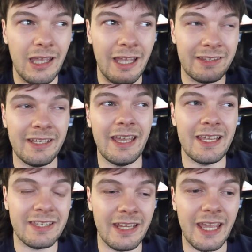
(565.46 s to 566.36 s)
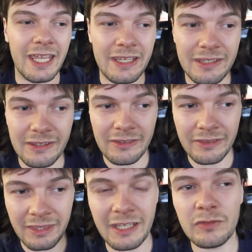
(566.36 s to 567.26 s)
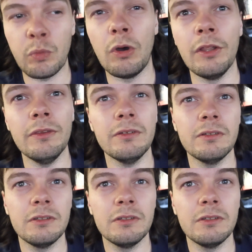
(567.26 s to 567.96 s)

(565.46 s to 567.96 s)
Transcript: I dare say this one,